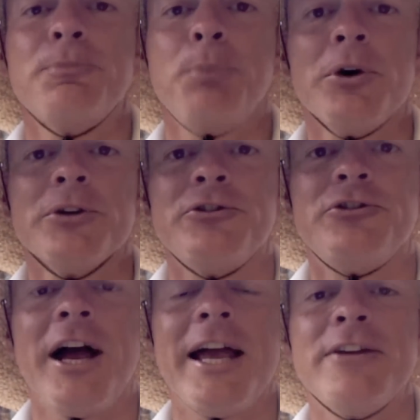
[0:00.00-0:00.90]
Sports
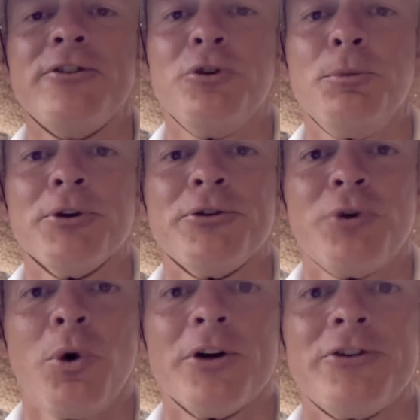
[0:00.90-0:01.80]
giant
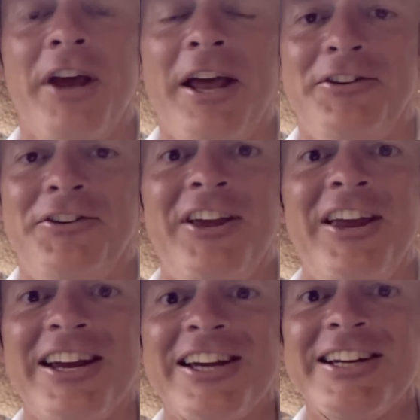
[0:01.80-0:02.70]
superstore tent thing.